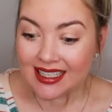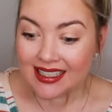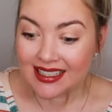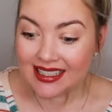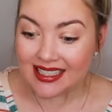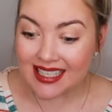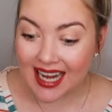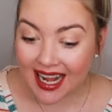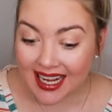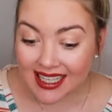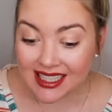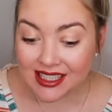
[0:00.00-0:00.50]

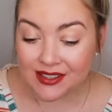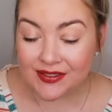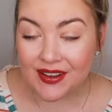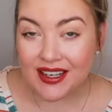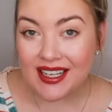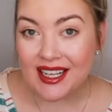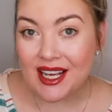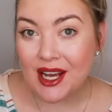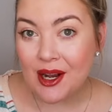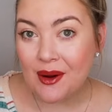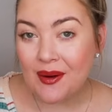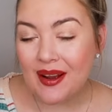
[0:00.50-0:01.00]
Today's
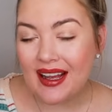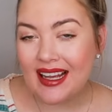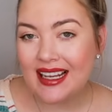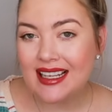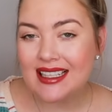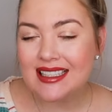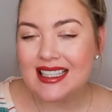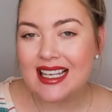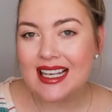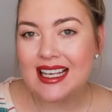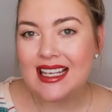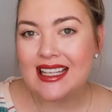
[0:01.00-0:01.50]
video
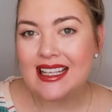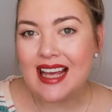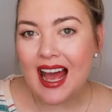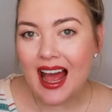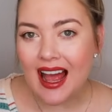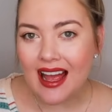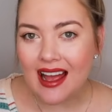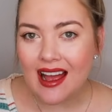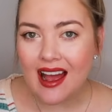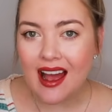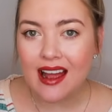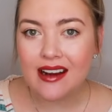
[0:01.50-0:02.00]
is
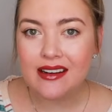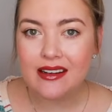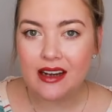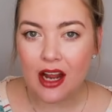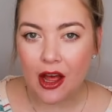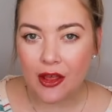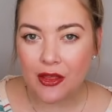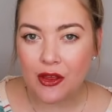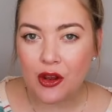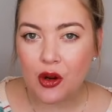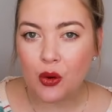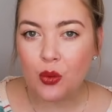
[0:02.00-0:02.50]
yet
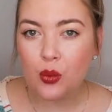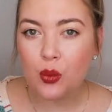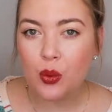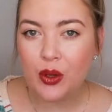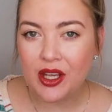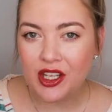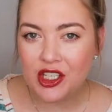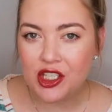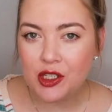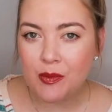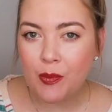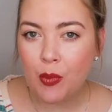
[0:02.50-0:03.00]
another
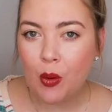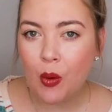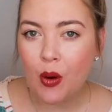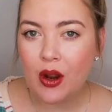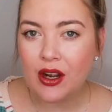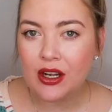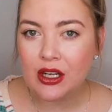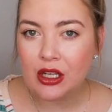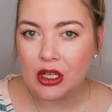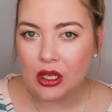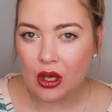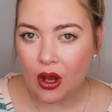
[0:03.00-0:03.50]
Ouija
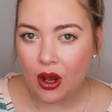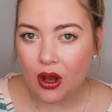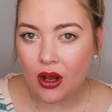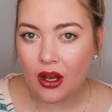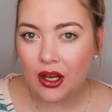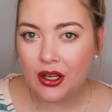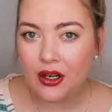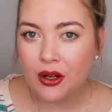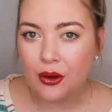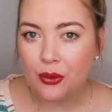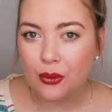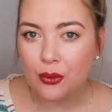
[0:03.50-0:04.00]
board
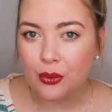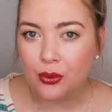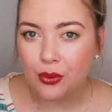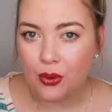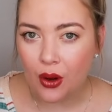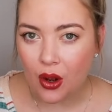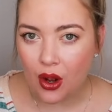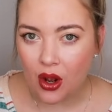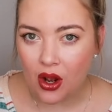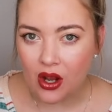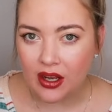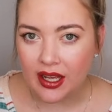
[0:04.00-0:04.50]
gone
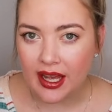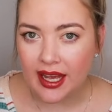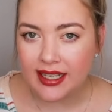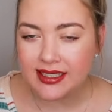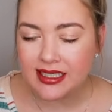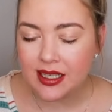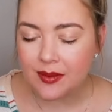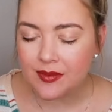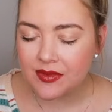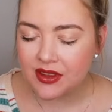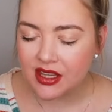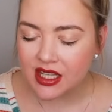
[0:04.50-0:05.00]
wrong,
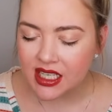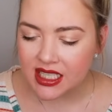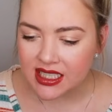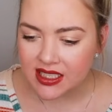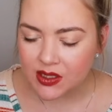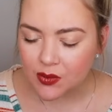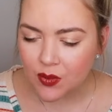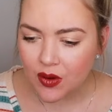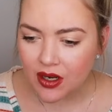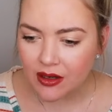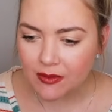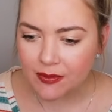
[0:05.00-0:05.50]
except
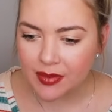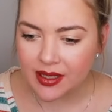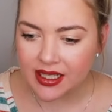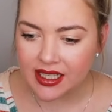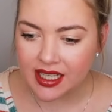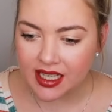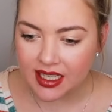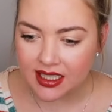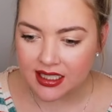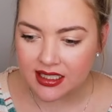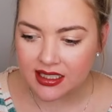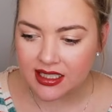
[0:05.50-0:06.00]
this one
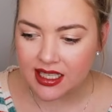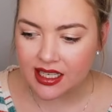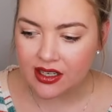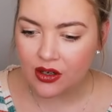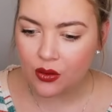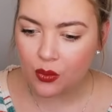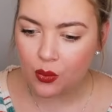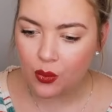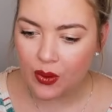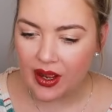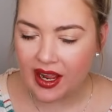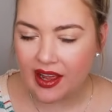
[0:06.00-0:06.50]
begins in
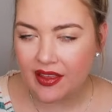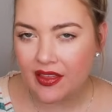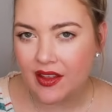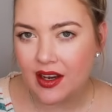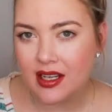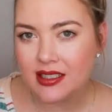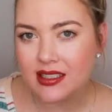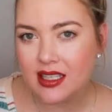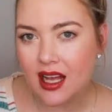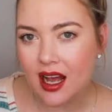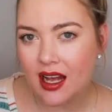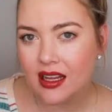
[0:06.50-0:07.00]
a way that
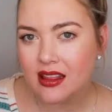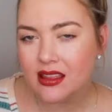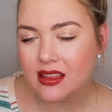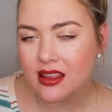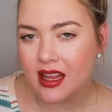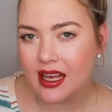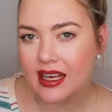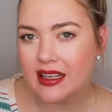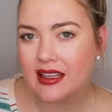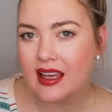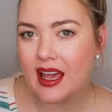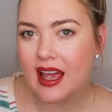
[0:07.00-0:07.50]
is
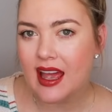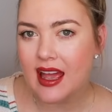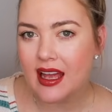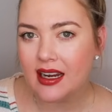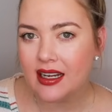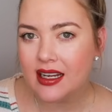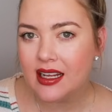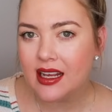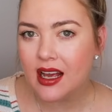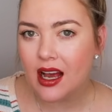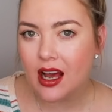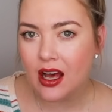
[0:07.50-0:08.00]
unlike
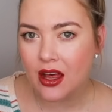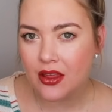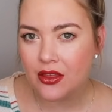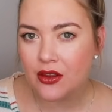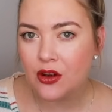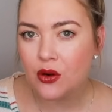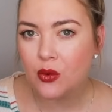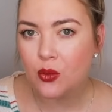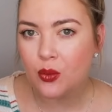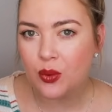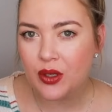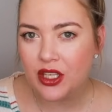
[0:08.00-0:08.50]
any
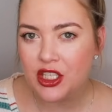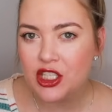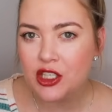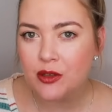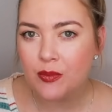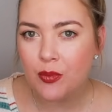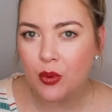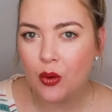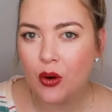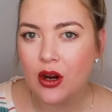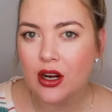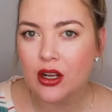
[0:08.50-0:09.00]
other
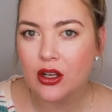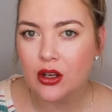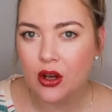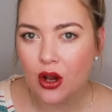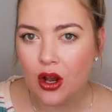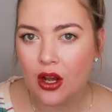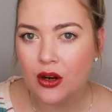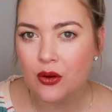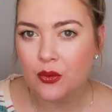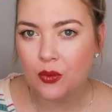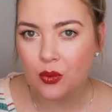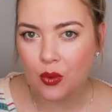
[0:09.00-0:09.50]
Ouija board
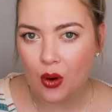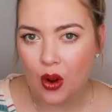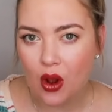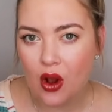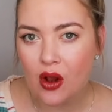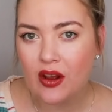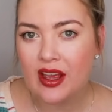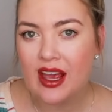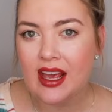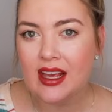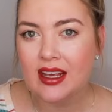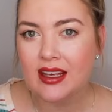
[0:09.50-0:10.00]
gone
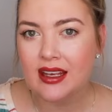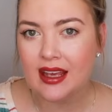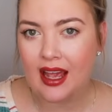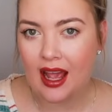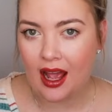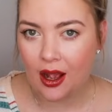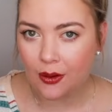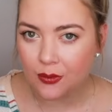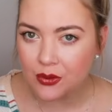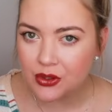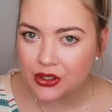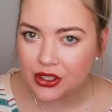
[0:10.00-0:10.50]
wrong
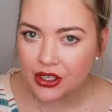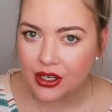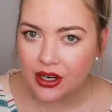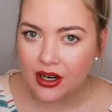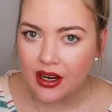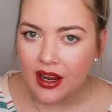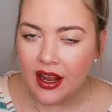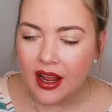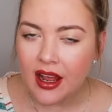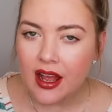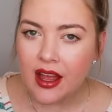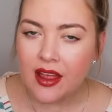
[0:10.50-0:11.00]

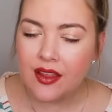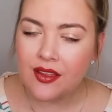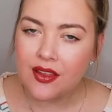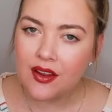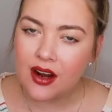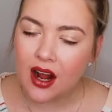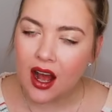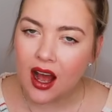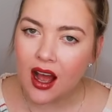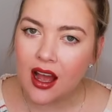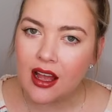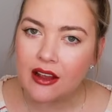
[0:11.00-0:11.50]
encounter
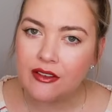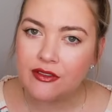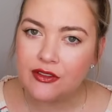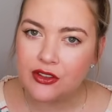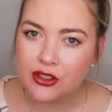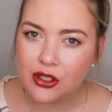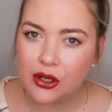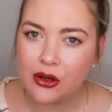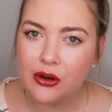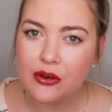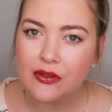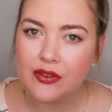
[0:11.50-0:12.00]
that
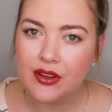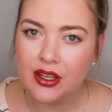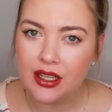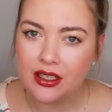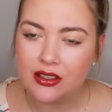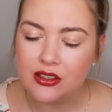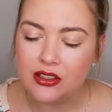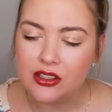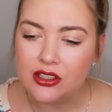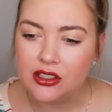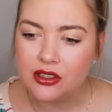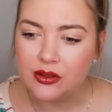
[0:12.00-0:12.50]
I've dove
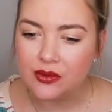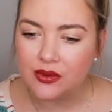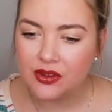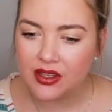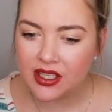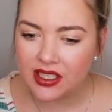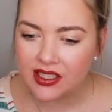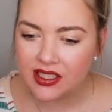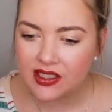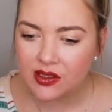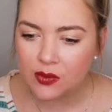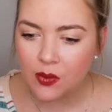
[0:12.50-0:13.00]
into.
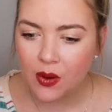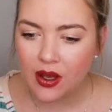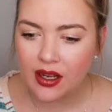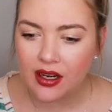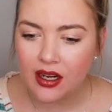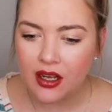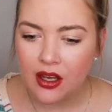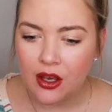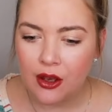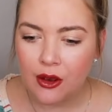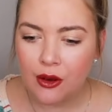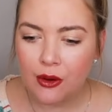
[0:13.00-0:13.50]
This
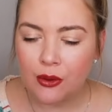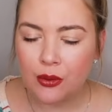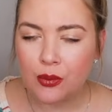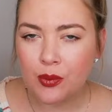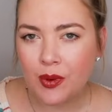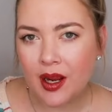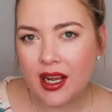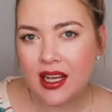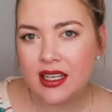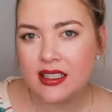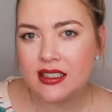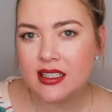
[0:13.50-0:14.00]
one
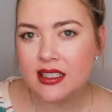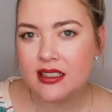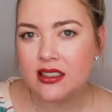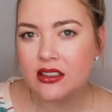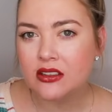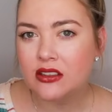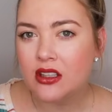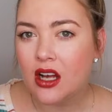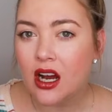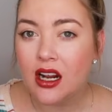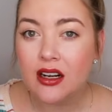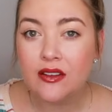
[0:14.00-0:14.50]
raises a
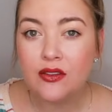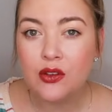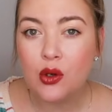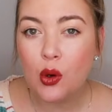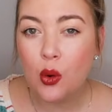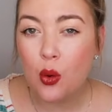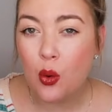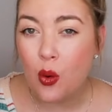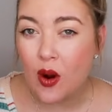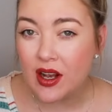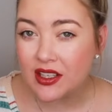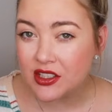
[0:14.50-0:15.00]
lot of
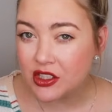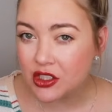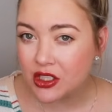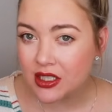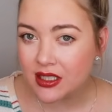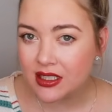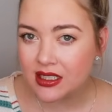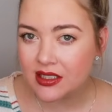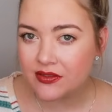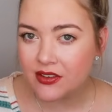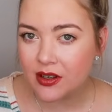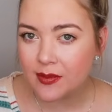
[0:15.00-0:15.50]

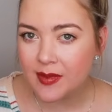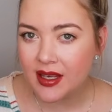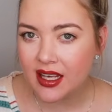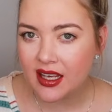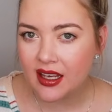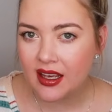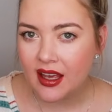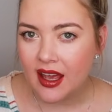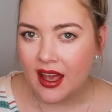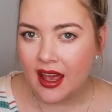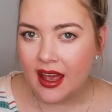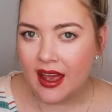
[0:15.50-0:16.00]
questions for
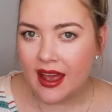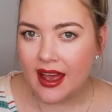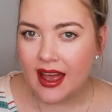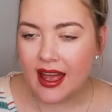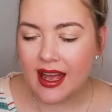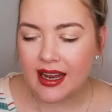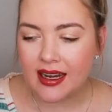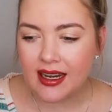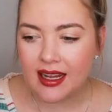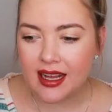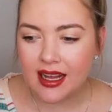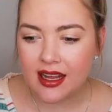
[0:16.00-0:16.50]
me,
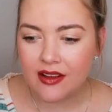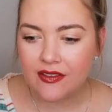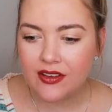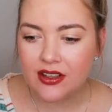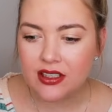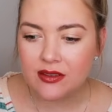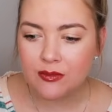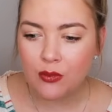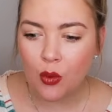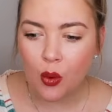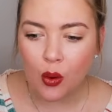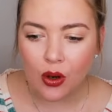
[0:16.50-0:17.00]
and
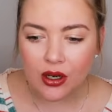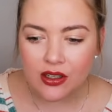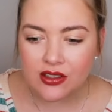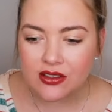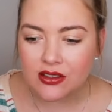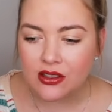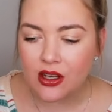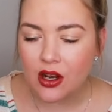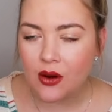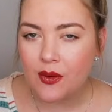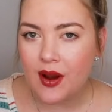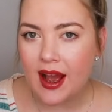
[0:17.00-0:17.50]
even more
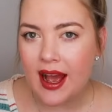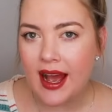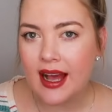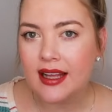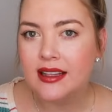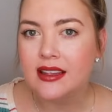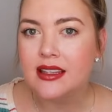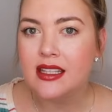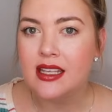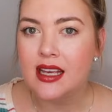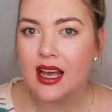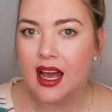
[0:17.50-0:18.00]
so
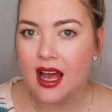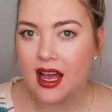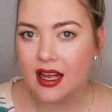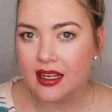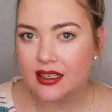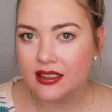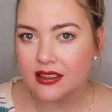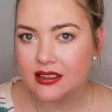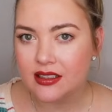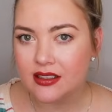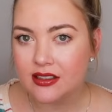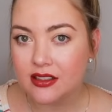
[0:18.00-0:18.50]
at the
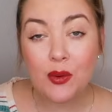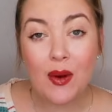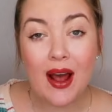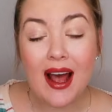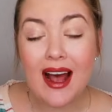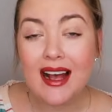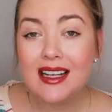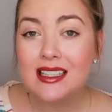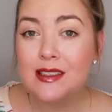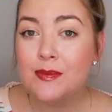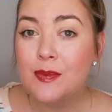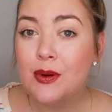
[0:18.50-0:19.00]
end. So
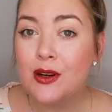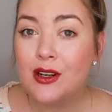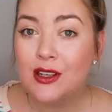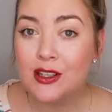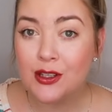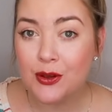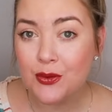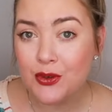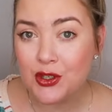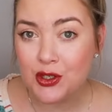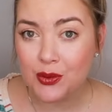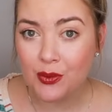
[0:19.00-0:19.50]
as per
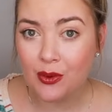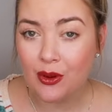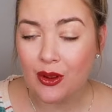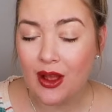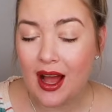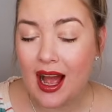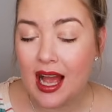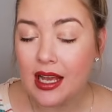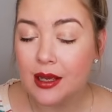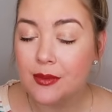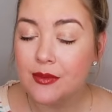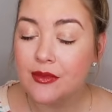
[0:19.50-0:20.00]
usual,
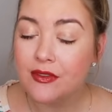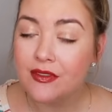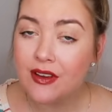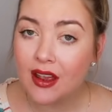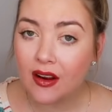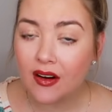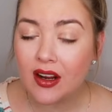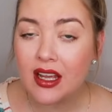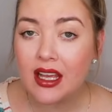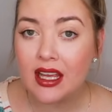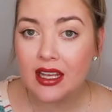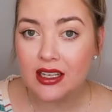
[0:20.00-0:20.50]
I am
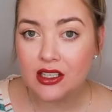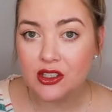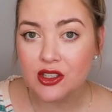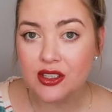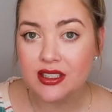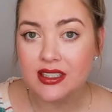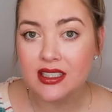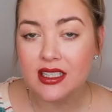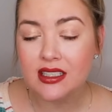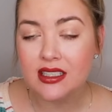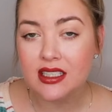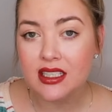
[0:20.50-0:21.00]
very
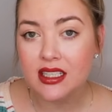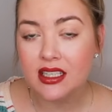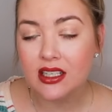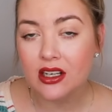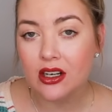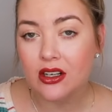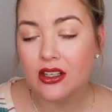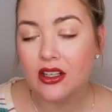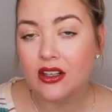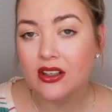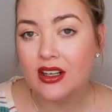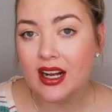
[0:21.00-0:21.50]
interested to
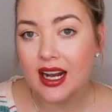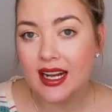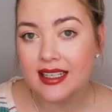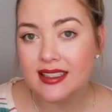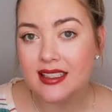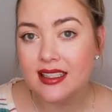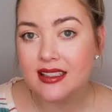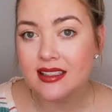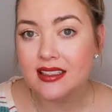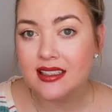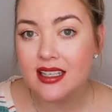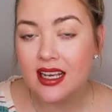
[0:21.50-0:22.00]
hear your
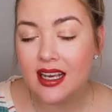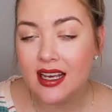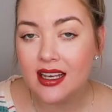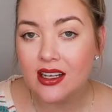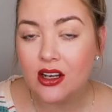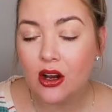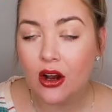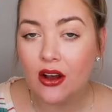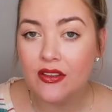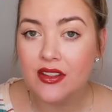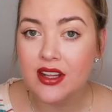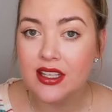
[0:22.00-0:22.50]
guys'
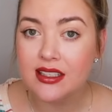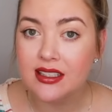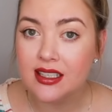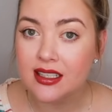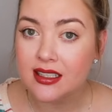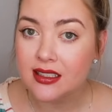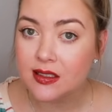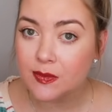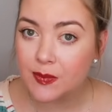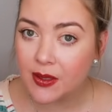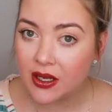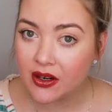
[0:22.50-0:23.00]
take on this
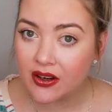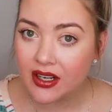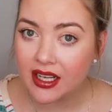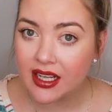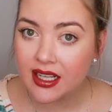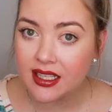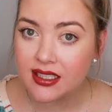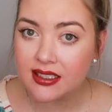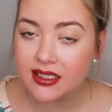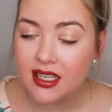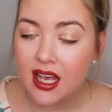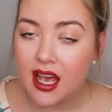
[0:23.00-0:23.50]

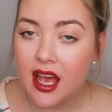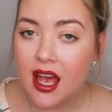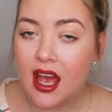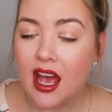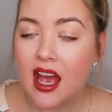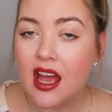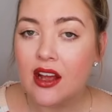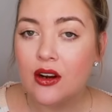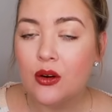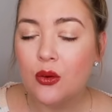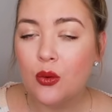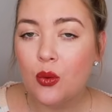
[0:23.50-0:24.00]
experience
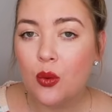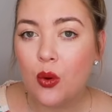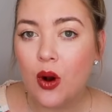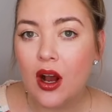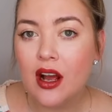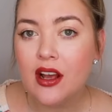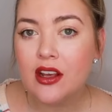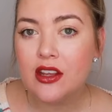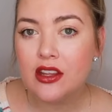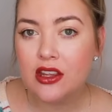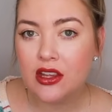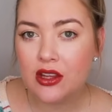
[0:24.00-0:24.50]
and
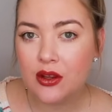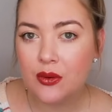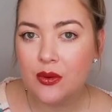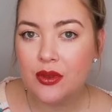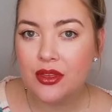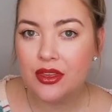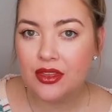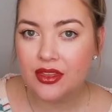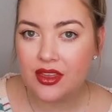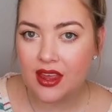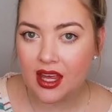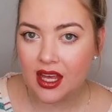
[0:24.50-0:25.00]
what you
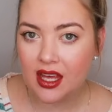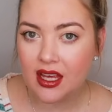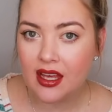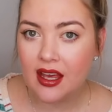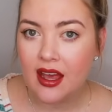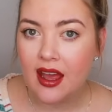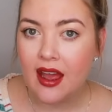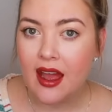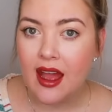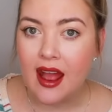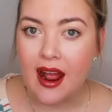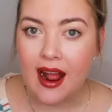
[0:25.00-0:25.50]
think
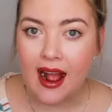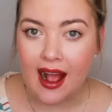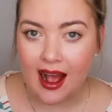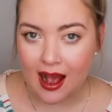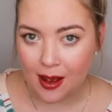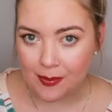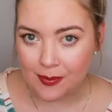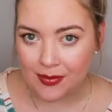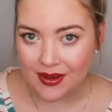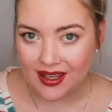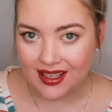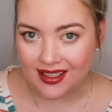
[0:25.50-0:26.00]

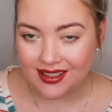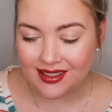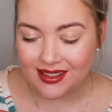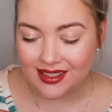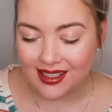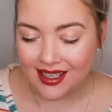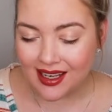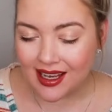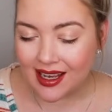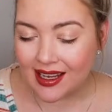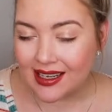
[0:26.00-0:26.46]
happened.